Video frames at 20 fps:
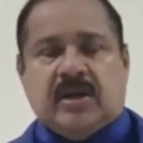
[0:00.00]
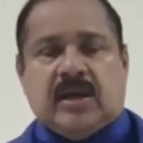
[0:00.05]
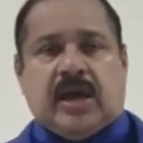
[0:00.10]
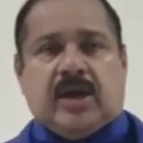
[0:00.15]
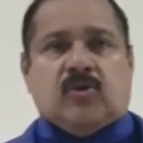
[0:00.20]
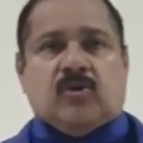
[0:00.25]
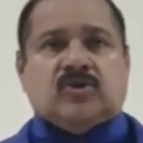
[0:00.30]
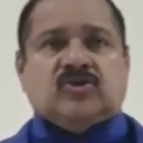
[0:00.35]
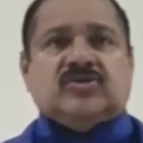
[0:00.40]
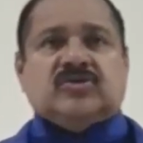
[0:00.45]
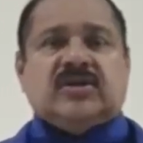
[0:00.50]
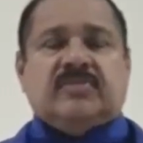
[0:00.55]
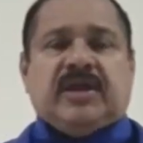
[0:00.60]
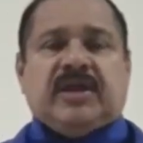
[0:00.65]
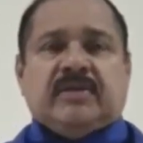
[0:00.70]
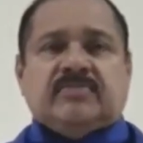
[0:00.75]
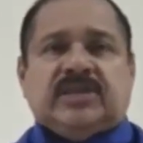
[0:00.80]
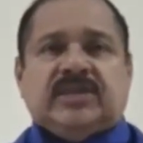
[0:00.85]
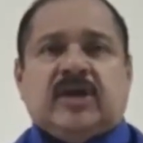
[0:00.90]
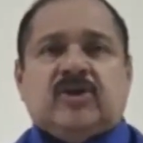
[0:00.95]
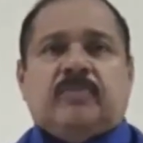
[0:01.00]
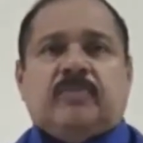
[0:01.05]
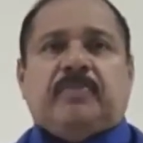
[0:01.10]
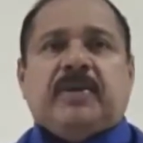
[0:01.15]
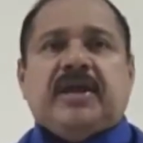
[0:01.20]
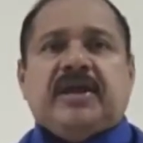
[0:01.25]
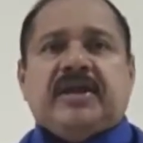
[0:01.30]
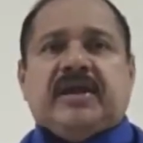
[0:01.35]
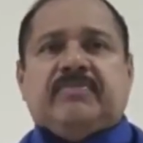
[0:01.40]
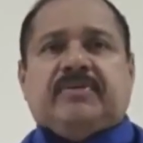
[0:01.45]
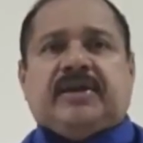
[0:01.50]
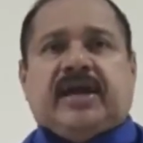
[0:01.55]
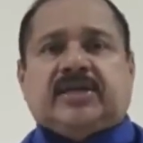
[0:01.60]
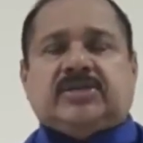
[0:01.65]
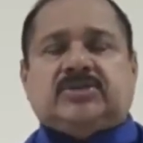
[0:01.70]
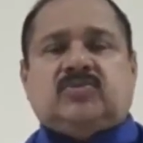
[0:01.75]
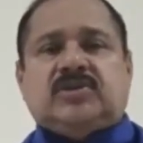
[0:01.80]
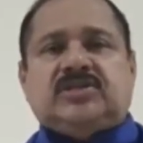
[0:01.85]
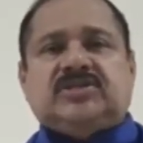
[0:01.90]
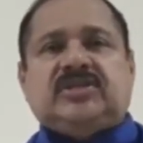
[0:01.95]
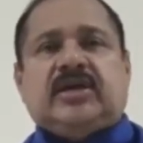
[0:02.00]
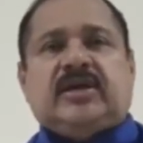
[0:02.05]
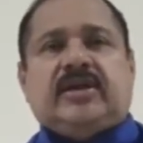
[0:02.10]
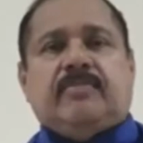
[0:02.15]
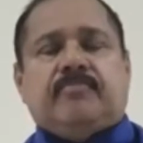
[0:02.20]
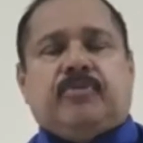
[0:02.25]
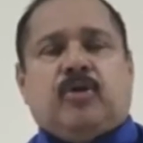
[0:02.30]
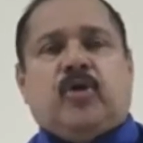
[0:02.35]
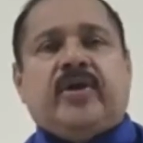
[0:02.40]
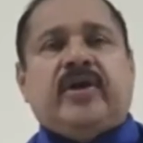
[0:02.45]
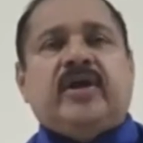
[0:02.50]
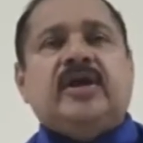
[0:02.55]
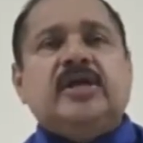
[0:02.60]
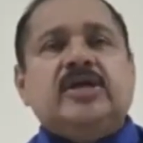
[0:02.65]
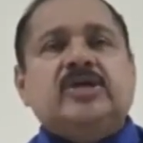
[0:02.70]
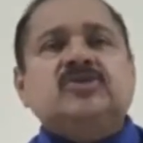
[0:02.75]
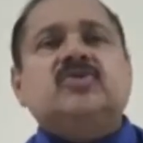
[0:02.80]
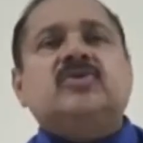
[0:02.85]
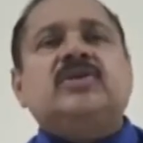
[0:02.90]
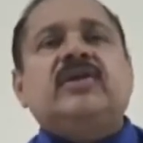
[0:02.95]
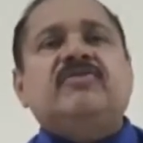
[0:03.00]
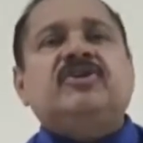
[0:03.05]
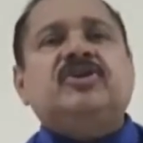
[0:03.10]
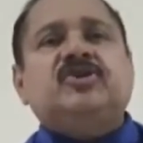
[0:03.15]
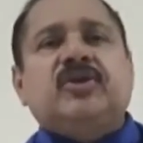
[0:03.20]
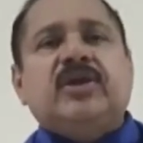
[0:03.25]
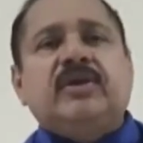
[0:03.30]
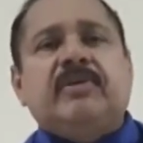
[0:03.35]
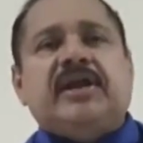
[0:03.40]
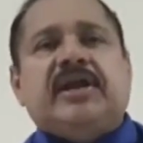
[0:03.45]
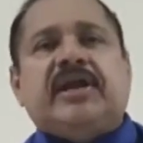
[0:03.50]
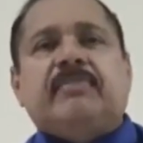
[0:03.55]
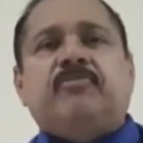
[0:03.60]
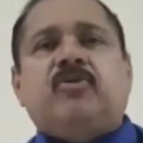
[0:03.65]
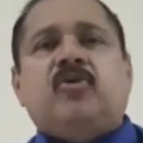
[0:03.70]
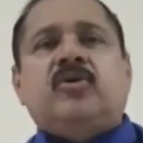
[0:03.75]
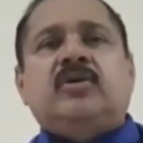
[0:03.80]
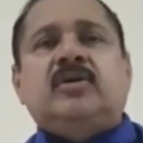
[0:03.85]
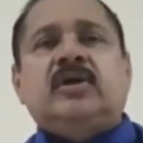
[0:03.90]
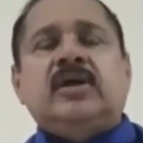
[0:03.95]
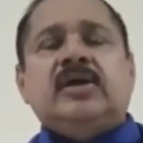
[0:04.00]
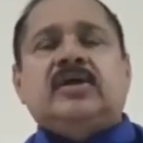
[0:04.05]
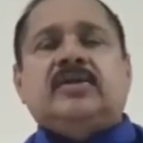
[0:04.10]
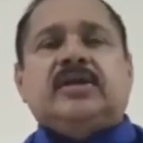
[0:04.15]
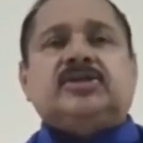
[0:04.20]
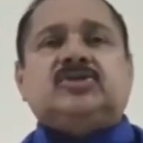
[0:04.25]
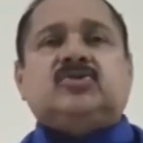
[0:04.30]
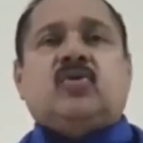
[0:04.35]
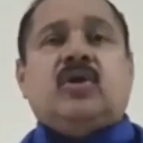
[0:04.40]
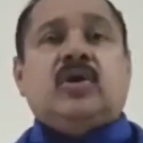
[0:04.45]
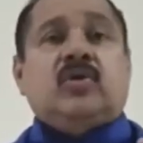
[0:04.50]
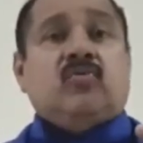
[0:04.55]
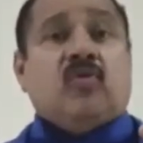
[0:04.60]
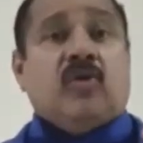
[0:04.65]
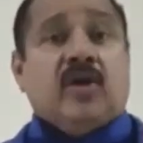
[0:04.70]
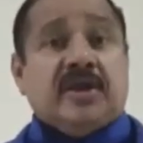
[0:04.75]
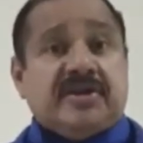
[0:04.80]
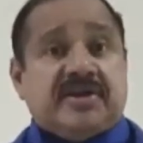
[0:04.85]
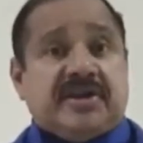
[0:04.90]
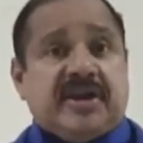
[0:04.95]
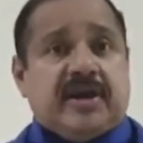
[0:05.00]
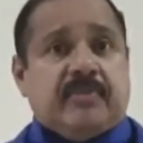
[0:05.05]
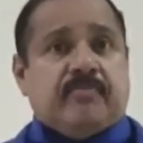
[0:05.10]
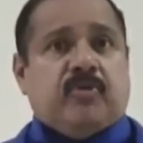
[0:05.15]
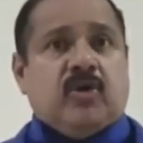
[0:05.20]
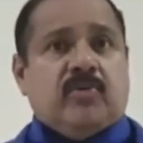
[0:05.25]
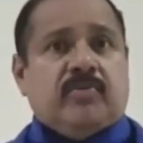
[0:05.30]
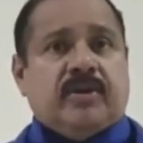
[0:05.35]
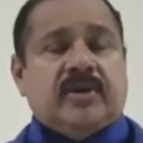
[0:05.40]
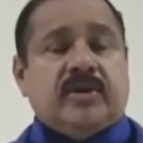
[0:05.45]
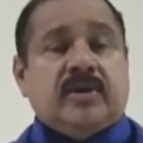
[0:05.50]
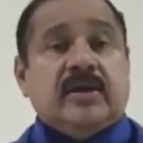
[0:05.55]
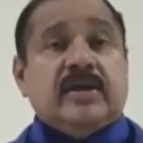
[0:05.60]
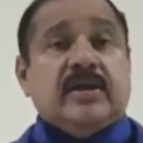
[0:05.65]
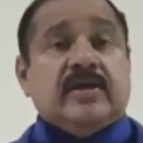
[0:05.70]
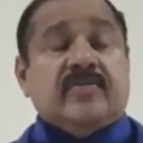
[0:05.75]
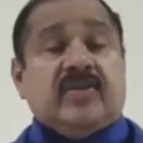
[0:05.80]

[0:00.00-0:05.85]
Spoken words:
and also sometimes they have to pay income tax once they are employed, so they wish to remain unemployed. That's called voluntary unemployment.